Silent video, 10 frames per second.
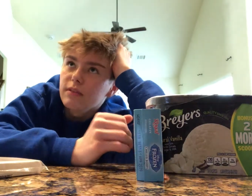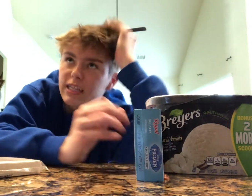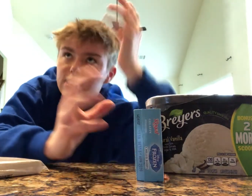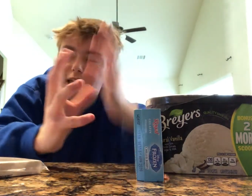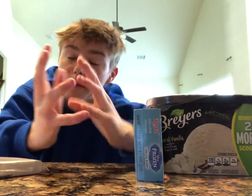
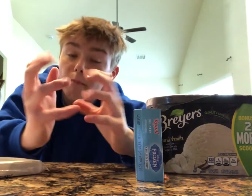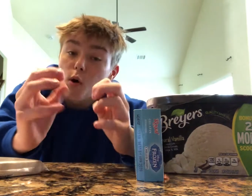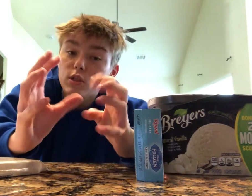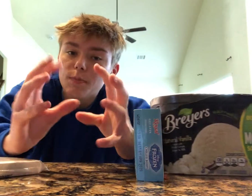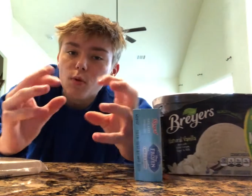it's like
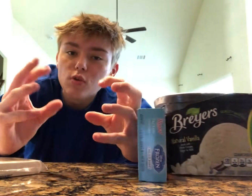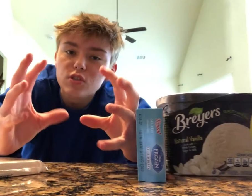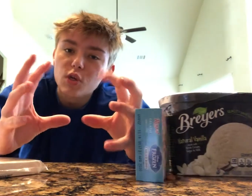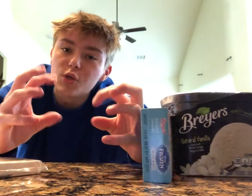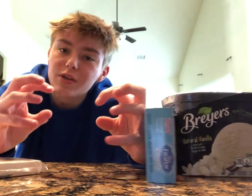moldable,
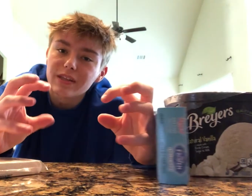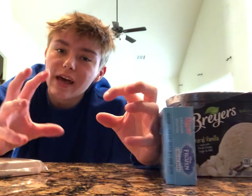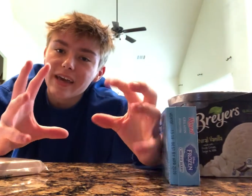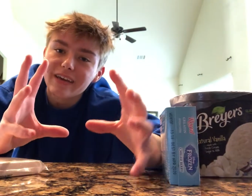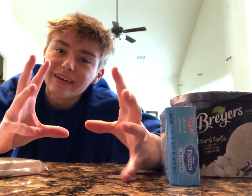so you can
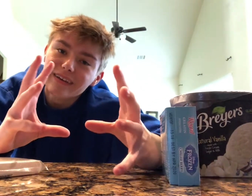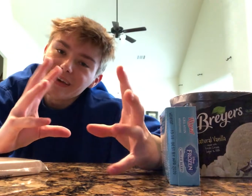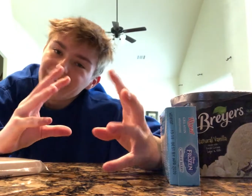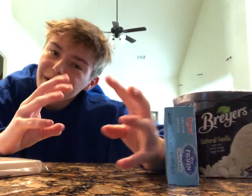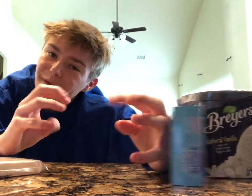like
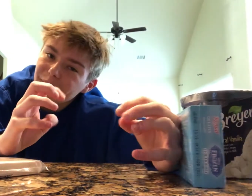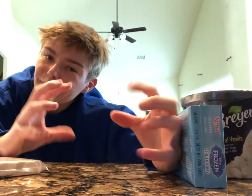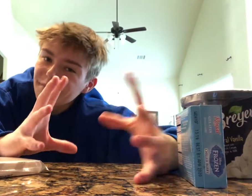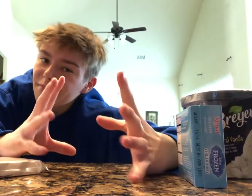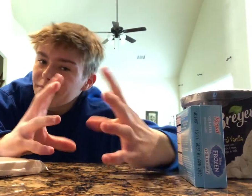
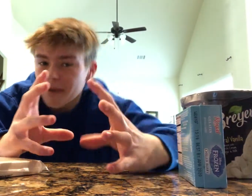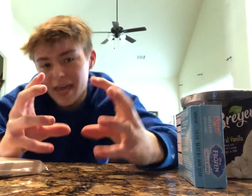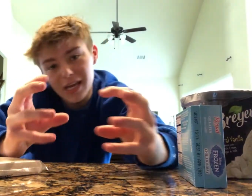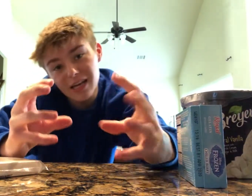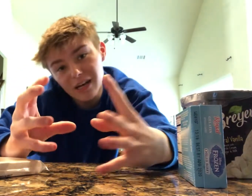
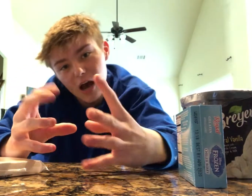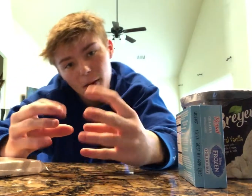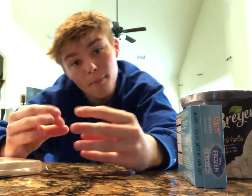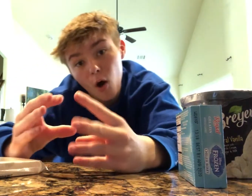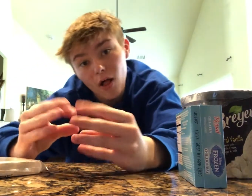make
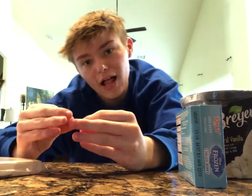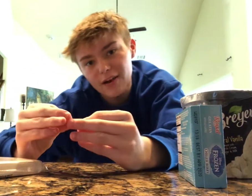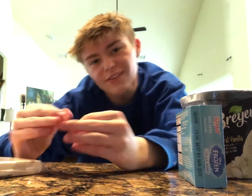a ball out